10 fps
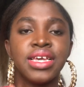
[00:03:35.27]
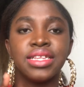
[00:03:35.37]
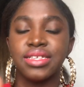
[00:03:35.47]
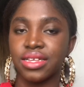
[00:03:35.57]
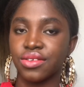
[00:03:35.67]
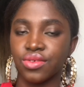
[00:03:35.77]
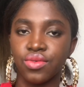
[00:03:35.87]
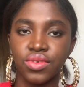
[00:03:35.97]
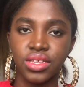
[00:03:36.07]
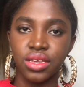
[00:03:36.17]
these are the
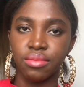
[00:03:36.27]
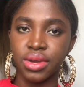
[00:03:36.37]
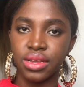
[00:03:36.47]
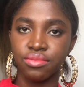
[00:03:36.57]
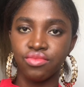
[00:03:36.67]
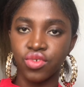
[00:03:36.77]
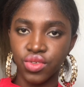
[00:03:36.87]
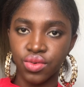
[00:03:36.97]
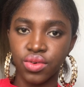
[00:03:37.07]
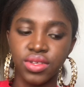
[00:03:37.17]
schools that you might want
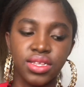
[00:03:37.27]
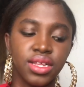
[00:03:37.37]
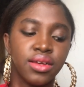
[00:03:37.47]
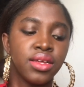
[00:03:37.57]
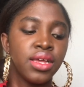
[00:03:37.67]
to consider.